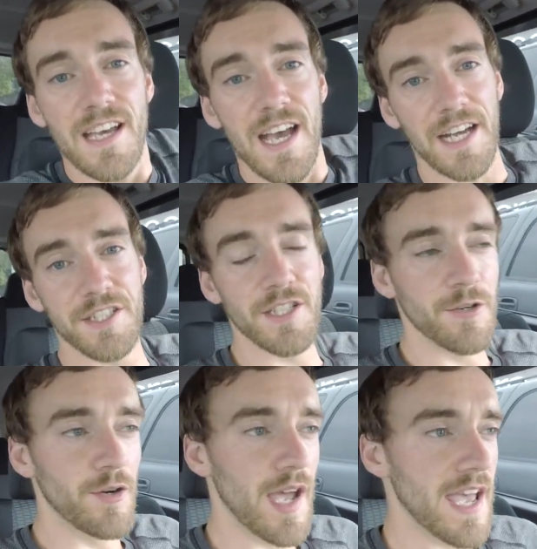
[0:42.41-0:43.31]
had to
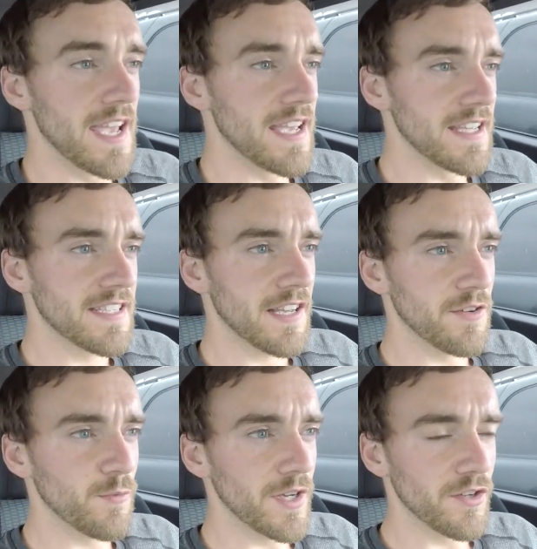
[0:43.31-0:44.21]
do a
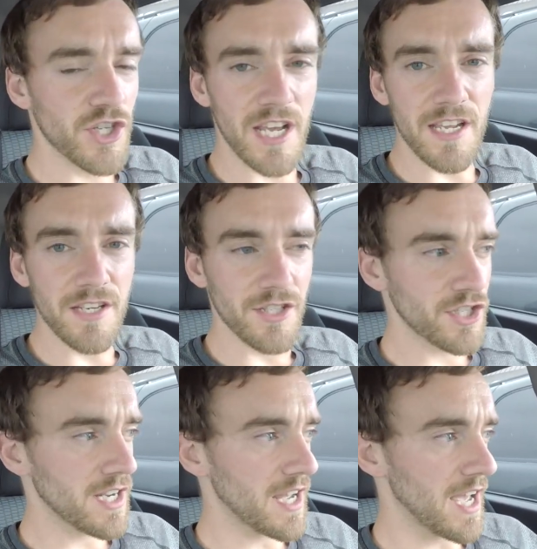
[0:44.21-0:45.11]
sudden wheel
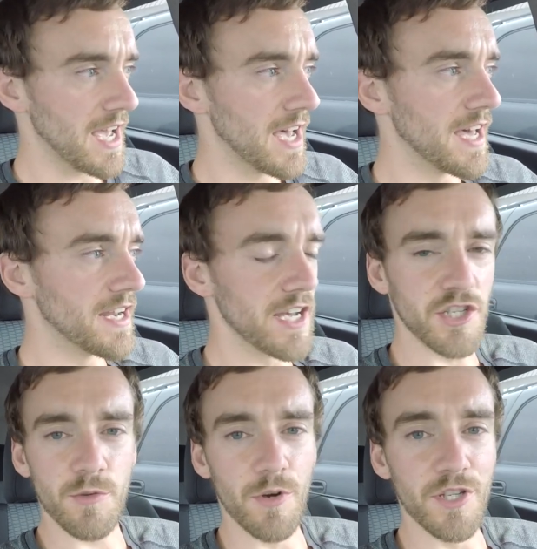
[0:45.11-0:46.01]
change, and I
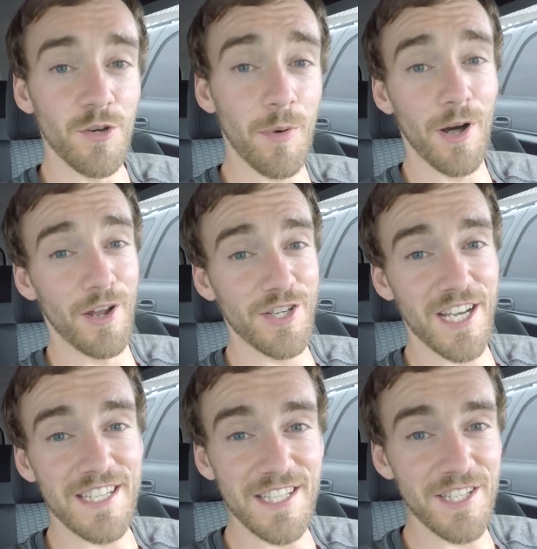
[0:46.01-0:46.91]
just wanted to
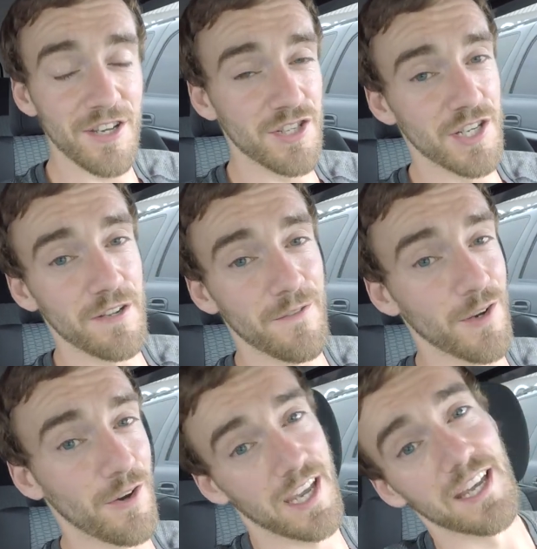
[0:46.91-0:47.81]
apologise to Sergi for
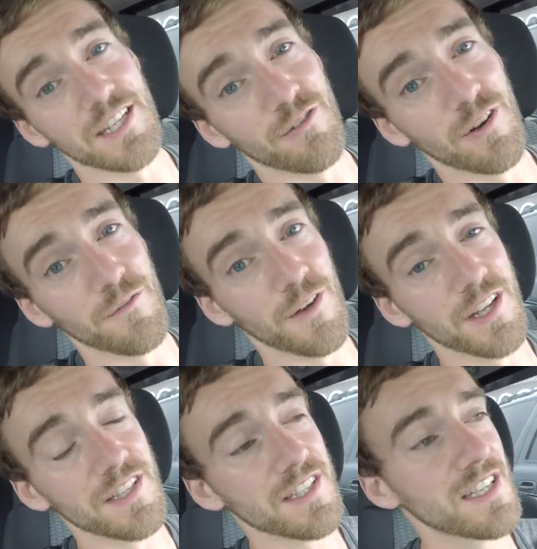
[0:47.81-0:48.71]
not getting Turon
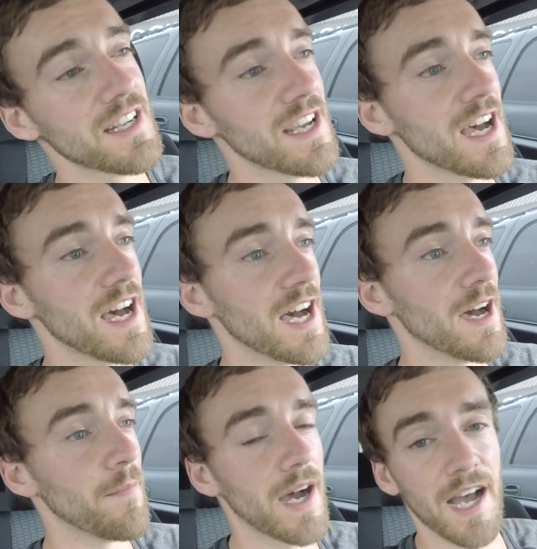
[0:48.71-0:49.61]
Flüns.
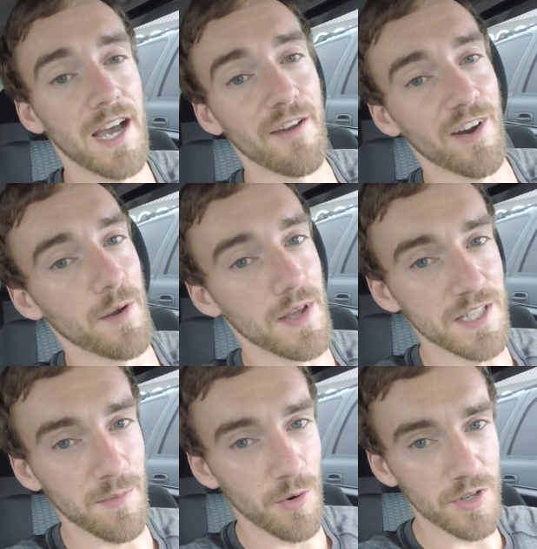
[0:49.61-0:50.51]
Um, I highly recommend
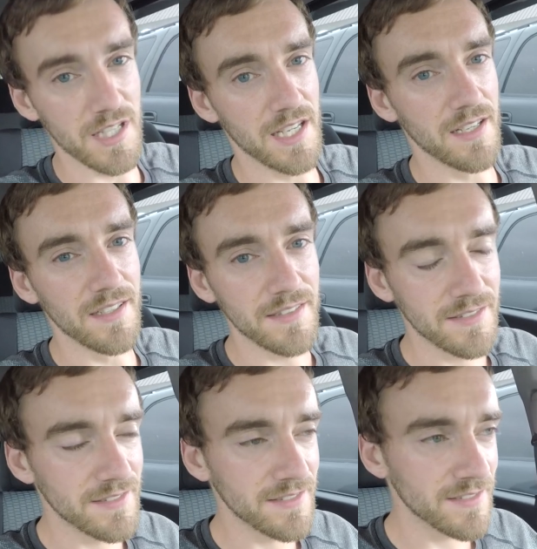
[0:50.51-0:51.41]
supporting,
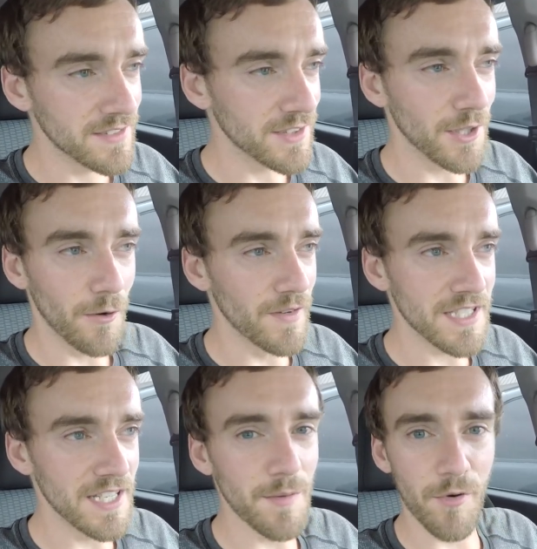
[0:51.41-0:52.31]

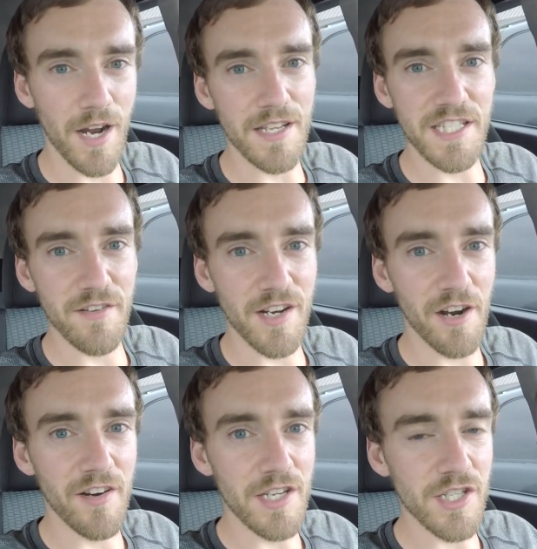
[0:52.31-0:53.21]
obviously, the brands that are in
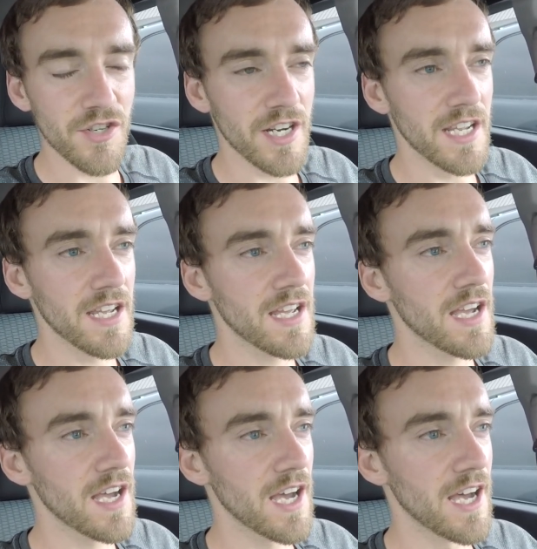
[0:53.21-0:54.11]
our industry.
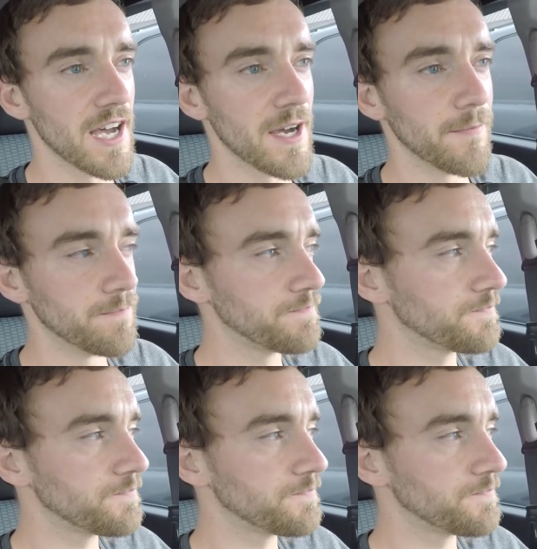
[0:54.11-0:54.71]
Um,